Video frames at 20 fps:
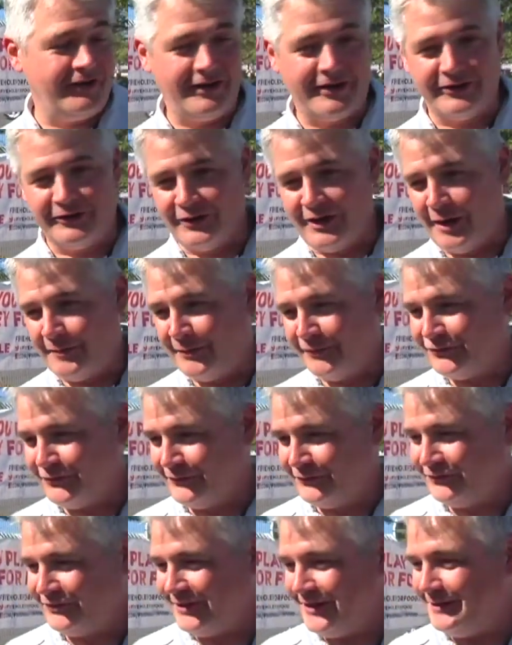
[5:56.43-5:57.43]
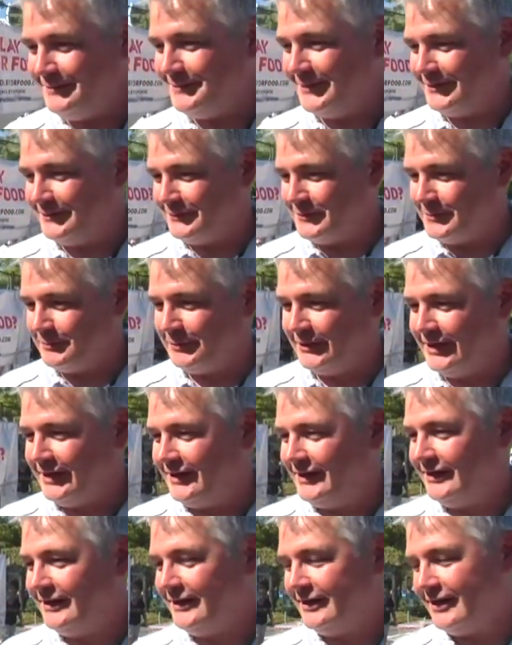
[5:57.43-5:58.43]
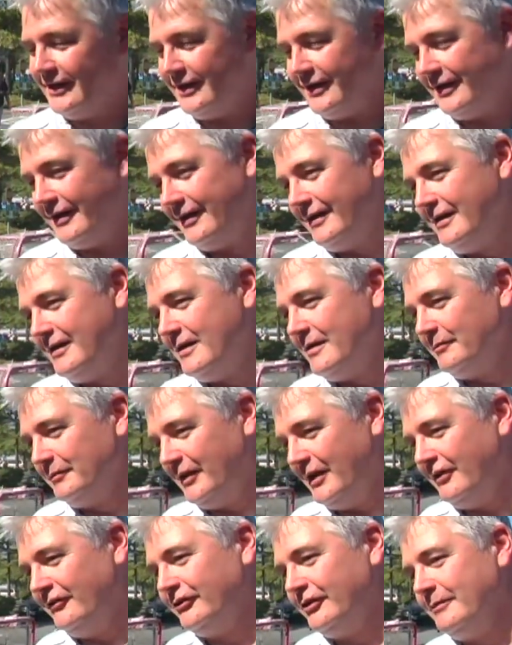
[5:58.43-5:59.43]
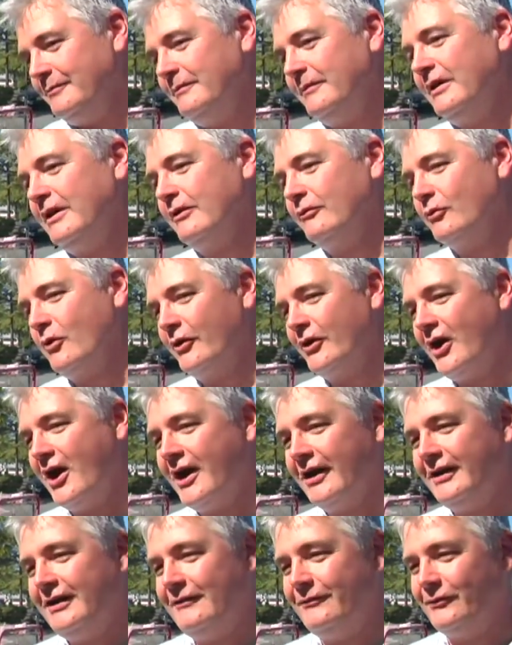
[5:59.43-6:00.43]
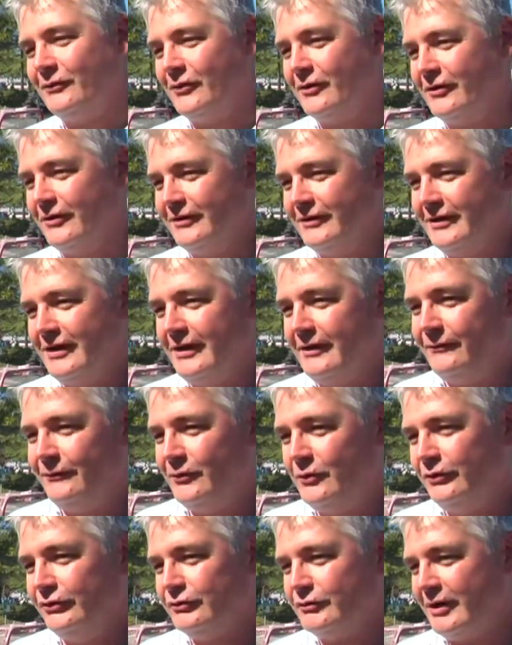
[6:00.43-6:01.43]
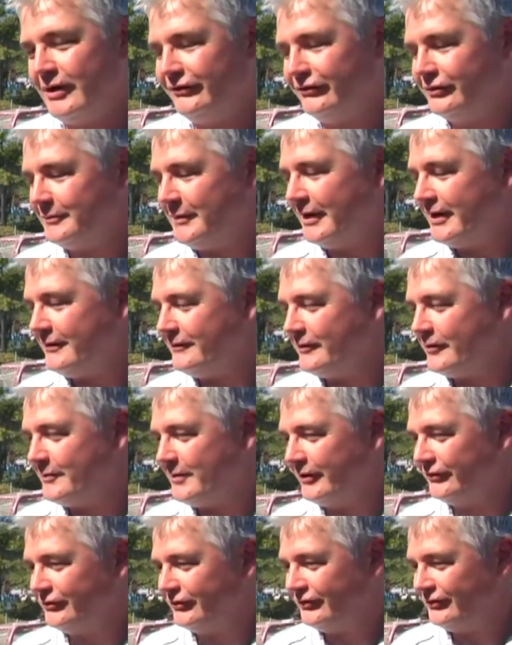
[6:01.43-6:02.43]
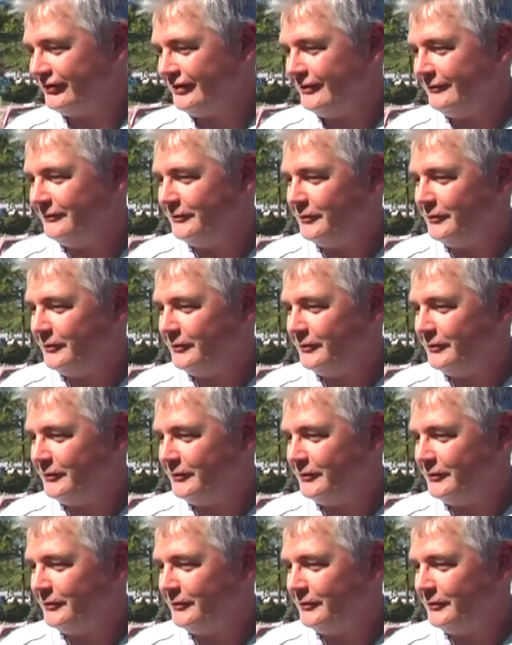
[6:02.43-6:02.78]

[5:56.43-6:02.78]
I don't know how much you've seen, but we're playing. Uh, playing some uh, road hockey for uh, food to raise some money for the Mustard Seed